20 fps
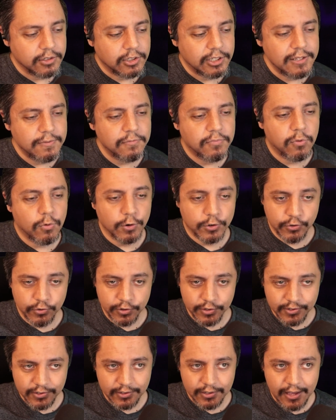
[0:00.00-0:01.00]
Team
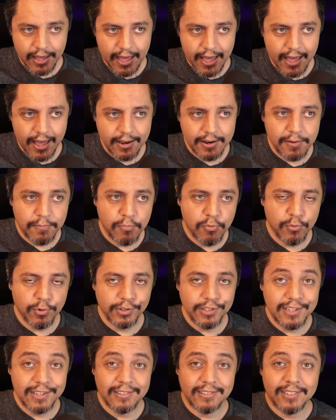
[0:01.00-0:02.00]
Fortress had a
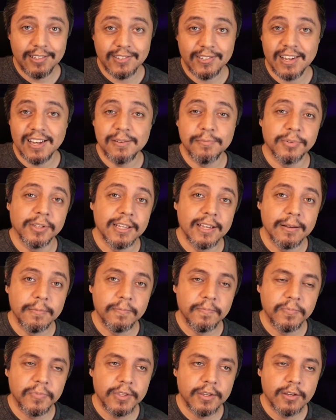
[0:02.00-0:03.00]
brilliant design
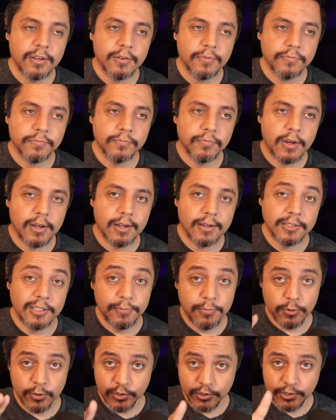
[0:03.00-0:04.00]
plan.
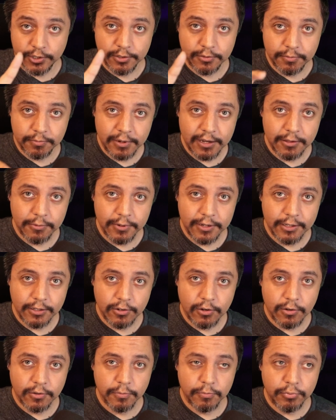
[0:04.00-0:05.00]
Team Fortress 2, by the way,
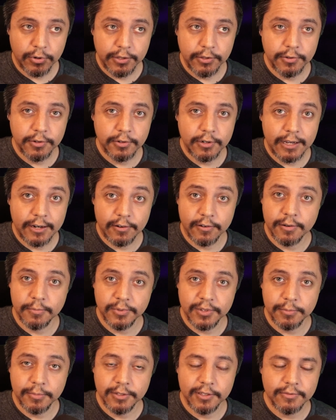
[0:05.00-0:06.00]
called Brotherhood at
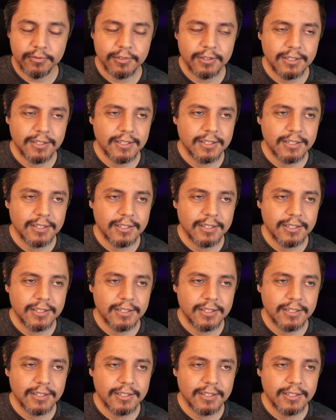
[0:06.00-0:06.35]
Arms, I believe.